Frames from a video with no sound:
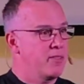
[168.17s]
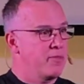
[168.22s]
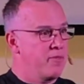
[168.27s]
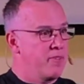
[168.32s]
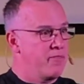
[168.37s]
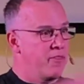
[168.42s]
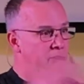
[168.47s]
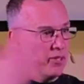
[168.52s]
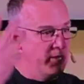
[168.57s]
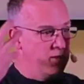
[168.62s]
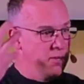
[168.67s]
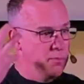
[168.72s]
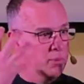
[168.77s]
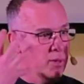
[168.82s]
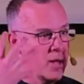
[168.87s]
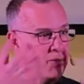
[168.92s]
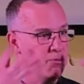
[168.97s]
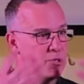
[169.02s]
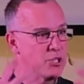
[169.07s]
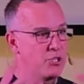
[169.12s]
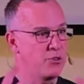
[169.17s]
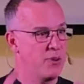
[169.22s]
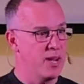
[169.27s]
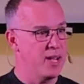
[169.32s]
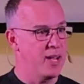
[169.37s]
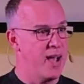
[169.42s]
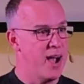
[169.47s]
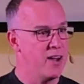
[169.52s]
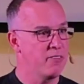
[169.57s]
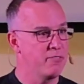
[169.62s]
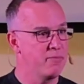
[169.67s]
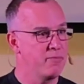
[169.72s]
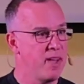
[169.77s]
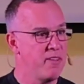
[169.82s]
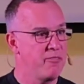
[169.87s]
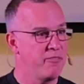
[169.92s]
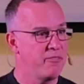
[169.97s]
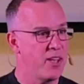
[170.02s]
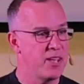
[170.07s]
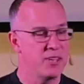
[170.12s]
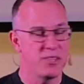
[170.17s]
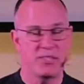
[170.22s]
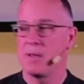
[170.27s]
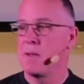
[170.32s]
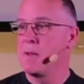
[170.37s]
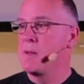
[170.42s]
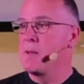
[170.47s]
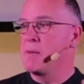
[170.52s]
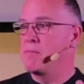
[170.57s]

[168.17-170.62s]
It felt like the blood was draining out of my face